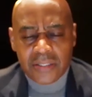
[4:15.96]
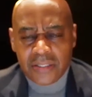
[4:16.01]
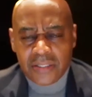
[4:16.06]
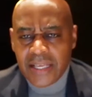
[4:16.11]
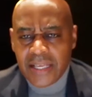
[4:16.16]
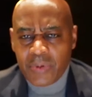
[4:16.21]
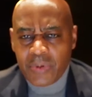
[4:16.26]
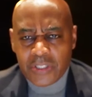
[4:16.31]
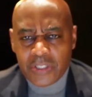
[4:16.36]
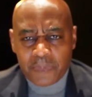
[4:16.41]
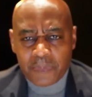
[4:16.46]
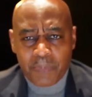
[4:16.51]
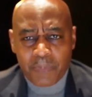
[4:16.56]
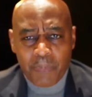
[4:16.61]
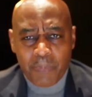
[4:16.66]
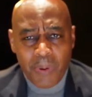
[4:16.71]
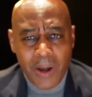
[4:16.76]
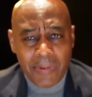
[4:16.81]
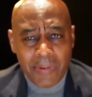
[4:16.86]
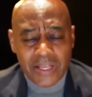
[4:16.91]
it was
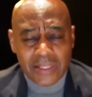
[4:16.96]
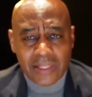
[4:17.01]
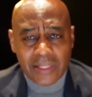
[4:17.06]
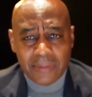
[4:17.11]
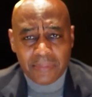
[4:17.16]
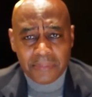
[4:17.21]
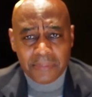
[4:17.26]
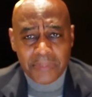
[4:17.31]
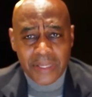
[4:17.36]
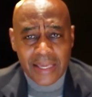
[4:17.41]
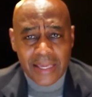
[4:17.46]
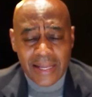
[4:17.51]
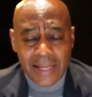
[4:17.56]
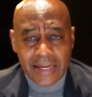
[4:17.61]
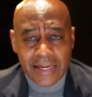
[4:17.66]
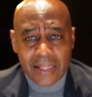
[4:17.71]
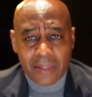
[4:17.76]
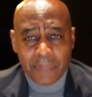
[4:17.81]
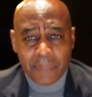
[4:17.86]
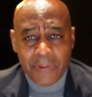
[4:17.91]
probably at the
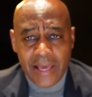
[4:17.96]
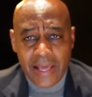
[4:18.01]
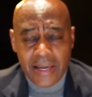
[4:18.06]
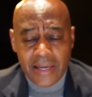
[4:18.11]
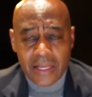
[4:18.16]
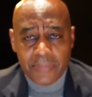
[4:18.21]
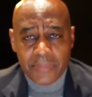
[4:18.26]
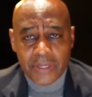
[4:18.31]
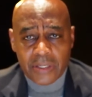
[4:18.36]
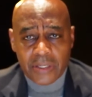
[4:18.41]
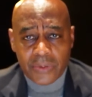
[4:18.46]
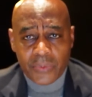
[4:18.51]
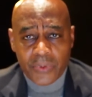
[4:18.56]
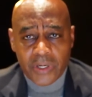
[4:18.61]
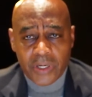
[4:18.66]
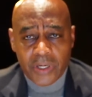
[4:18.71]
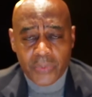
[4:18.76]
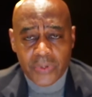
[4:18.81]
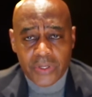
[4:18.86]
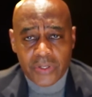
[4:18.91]
beginning of the pandemic
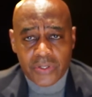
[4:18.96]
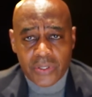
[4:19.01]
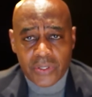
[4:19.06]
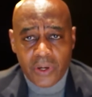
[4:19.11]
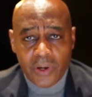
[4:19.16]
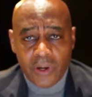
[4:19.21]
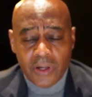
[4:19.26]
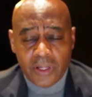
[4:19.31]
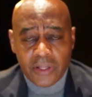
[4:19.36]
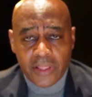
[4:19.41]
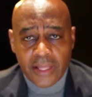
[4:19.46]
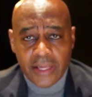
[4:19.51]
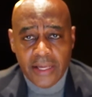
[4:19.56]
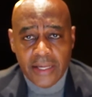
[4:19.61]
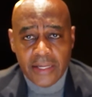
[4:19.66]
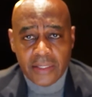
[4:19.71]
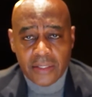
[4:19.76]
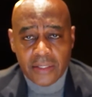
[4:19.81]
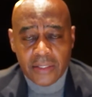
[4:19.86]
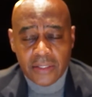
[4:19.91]
where we saw
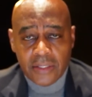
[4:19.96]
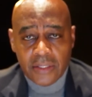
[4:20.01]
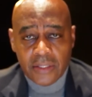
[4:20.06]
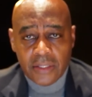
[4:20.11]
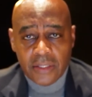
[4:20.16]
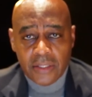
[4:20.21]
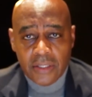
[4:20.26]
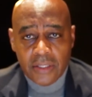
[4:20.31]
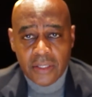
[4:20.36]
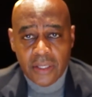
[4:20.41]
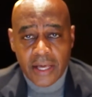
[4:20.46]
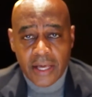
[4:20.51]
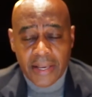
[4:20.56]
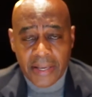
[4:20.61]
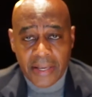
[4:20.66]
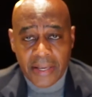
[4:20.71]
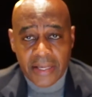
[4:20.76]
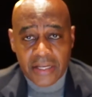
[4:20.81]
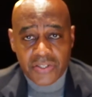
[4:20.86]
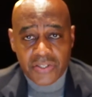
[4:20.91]
that
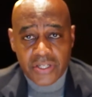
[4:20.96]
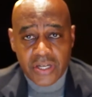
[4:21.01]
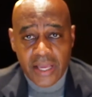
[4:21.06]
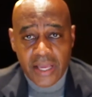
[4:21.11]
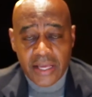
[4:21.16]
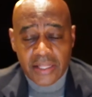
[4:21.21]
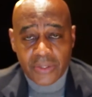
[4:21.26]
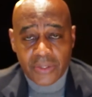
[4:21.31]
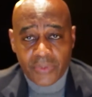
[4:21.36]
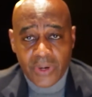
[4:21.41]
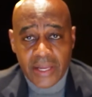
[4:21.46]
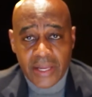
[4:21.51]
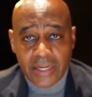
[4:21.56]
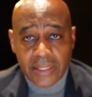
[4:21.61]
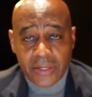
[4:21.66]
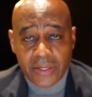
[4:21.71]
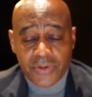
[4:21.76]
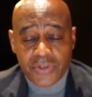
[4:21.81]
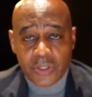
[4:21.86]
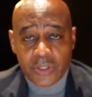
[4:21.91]
unless you had the right
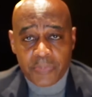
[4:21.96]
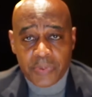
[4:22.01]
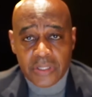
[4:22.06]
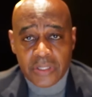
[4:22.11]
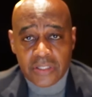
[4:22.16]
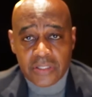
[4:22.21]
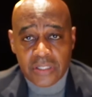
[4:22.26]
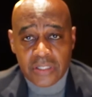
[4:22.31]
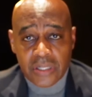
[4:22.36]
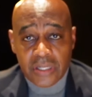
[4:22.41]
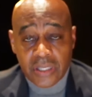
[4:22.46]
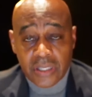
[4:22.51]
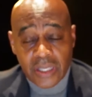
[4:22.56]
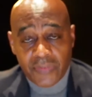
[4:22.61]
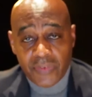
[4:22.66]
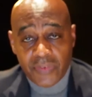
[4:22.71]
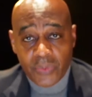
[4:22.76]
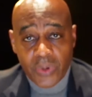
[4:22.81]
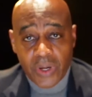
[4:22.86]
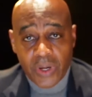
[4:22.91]
leadership in this city,
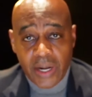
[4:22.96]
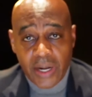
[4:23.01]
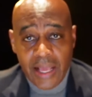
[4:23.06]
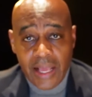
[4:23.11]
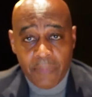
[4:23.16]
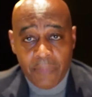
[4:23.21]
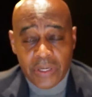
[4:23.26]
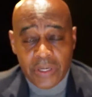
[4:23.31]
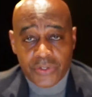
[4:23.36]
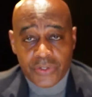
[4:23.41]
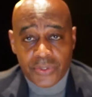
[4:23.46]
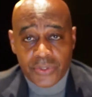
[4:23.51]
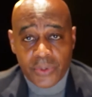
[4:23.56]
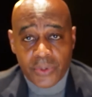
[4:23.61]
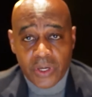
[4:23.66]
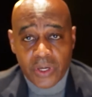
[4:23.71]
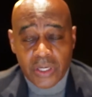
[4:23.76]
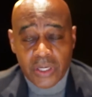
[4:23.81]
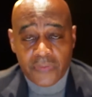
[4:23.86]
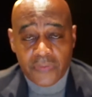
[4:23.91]
given what had happened
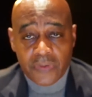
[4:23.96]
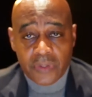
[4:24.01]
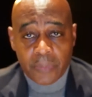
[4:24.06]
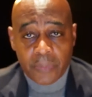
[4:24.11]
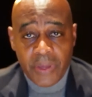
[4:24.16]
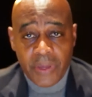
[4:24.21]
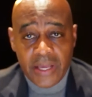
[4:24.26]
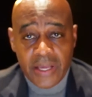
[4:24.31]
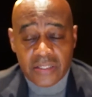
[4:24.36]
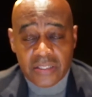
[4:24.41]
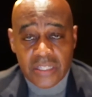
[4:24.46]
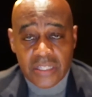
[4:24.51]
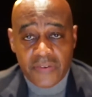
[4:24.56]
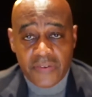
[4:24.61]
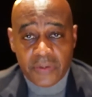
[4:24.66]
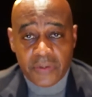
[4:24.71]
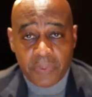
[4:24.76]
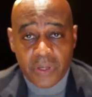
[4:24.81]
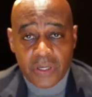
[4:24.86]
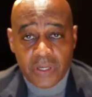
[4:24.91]
historically for the past
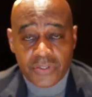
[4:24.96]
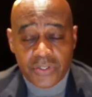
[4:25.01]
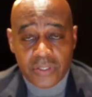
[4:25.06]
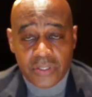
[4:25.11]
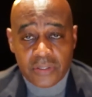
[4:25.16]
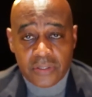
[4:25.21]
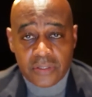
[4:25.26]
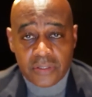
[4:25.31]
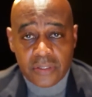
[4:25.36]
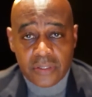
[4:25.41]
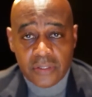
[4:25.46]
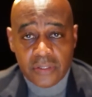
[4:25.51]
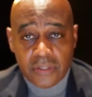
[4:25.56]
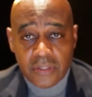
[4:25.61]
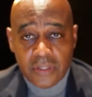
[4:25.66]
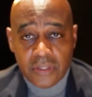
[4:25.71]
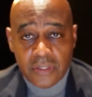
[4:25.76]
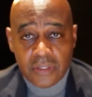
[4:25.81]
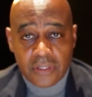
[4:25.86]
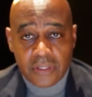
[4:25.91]
7+ years,
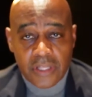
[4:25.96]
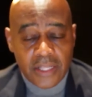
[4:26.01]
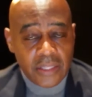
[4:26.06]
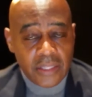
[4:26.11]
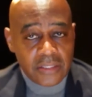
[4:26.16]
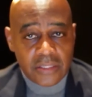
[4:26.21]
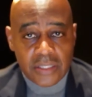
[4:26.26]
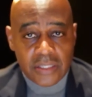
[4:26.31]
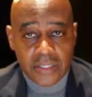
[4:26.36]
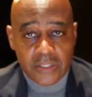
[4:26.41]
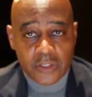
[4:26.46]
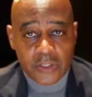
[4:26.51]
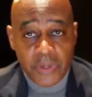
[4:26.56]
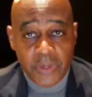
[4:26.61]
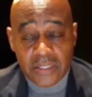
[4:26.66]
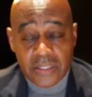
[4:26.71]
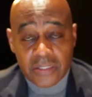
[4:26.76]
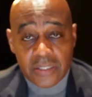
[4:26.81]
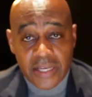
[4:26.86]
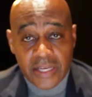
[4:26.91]
that this city's
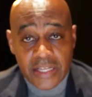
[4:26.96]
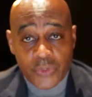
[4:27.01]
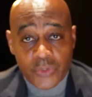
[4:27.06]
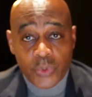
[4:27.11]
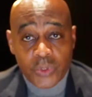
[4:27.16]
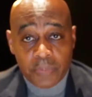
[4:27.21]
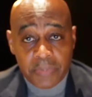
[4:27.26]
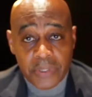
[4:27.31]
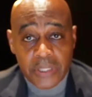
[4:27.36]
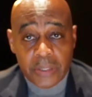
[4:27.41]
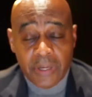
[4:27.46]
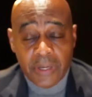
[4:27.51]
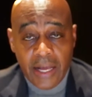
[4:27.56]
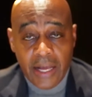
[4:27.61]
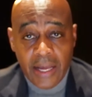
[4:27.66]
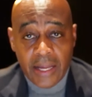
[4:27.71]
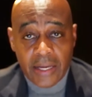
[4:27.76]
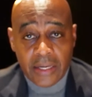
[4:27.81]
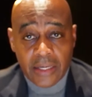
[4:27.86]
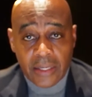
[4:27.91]
best days would be
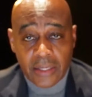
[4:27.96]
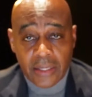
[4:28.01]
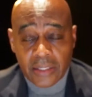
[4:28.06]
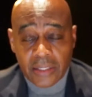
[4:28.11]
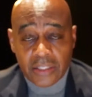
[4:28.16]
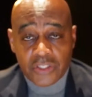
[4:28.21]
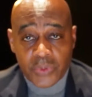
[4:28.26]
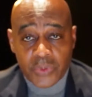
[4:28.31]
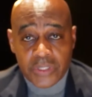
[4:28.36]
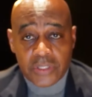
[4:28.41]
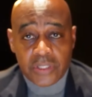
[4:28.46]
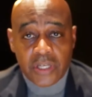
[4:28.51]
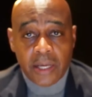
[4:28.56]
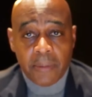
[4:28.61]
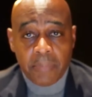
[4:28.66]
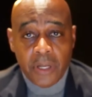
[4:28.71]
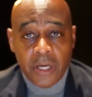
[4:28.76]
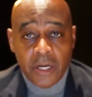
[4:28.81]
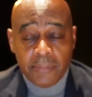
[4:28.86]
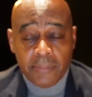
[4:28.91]
behind it unless we
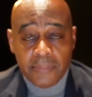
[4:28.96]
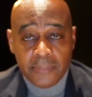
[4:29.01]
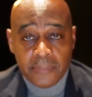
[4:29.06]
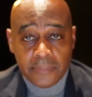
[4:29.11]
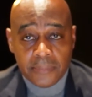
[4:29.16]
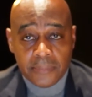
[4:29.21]
stepped up.